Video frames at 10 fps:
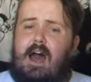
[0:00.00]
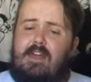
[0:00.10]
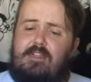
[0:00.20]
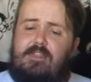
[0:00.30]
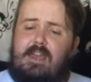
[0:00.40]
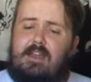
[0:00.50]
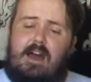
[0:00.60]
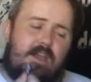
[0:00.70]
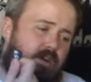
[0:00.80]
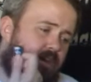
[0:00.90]
I think
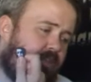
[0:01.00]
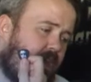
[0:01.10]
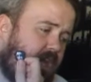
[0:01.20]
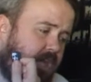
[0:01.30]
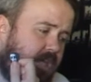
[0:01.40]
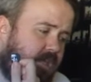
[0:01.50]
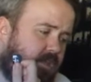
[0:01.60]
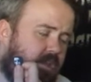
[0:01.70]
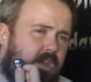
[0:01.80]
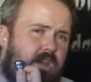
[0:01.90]
I got
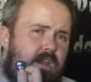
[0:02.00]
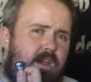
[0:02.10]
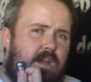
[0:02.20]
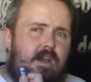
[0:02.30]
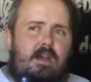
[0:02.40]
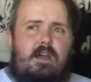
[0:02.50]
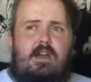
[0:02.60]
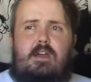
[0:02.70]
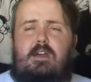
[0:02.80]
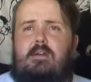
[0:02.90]
these
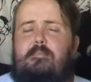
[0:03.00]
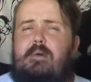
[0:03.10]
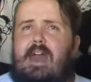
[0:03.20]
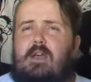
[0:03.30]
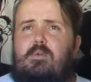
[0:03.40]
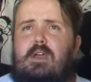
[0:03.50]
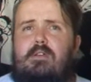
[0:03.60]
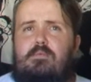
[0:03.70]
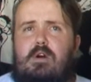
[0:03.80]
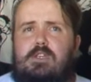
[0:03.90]
back
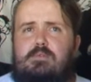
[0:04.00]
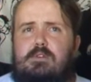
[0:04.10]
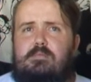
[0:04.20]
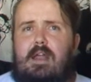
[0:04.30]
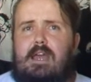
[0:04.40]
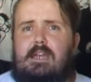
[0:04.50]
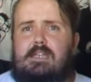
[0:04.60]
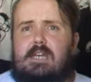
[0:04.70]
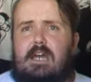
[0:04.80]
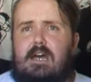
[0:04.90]
when Ross was playing
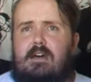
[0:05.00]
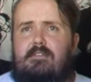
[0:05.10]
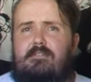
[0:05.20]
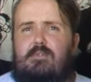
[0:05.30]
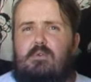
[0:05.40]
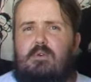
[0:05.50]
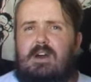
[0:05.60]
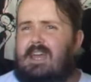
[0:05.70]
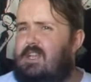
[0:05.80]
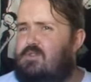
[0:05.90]
guitar
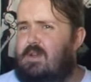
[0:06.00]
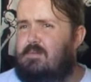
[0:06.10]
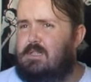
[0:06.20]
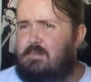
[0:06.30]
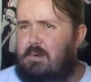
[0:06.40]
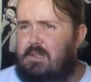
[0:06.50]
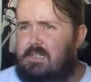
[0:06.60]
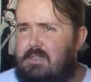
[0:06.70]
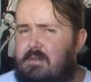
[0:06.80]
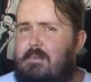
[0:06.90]
for In Dread
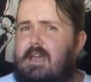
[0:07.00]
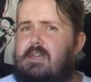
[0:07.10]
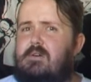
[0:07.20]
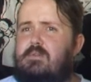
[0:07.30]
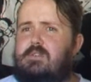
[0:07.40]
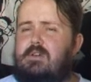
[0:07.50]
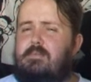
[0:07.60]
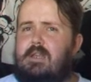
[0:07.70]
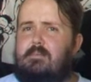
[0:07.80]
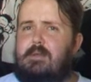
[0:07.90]
Response. It may also
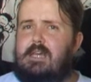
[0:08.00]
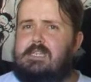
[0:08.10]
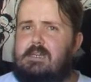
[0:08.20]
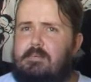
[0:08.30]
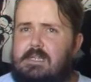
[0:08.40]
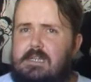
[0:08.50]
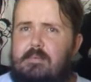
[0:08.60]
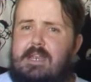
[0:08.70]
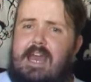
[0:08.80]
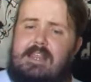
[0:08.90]
have been a Melissa
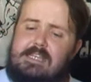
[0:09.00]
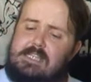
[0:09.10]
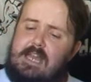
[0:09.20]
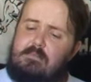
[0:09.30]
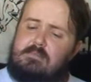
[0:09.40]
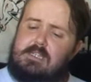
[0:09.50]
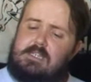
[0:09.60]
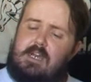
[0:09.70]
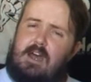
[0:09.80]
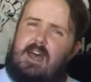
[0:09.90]
Episcopate at the same
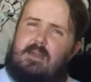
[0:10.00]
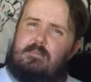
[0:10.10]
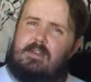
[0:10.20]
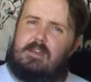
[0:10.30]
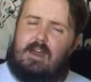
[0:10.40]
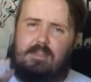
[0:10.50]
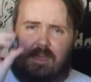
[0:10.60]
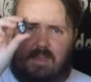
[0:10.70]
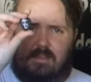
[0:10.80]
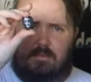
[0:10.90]
time, I
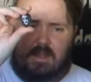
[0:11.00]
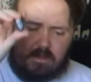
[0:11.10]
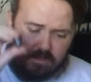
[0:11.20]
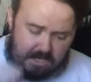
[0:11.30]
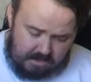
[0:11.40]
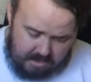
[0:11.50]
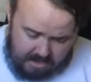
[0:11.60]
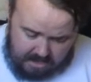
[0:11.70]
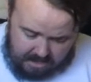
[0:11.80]
think, is when I got these.